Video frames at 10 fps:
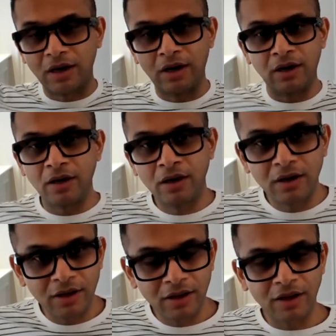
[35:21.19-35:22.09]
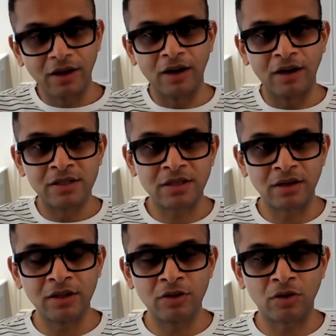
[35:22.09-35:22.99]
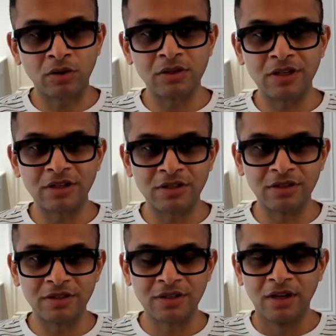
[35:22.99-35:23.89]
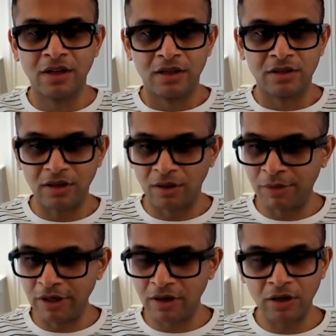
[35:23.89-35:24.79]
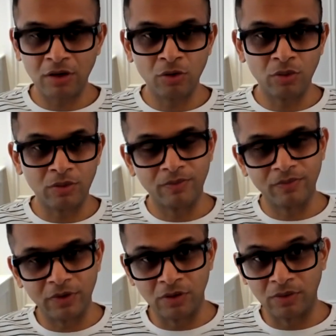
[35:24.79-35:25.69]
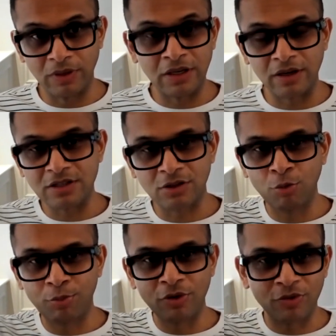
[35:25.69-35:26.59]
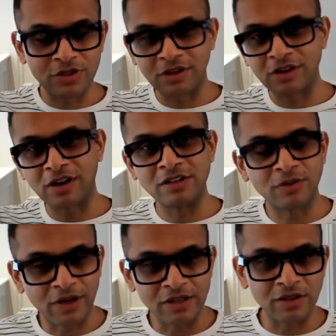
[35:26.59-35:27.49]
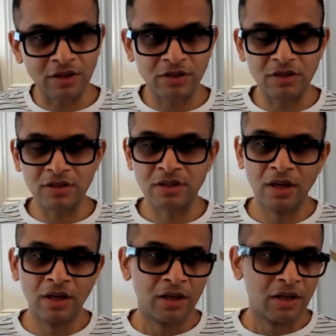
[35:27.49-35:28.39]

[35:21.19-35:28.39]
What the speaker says: And suddenly the organization's ability to increase throughput for certain kinds of transactions,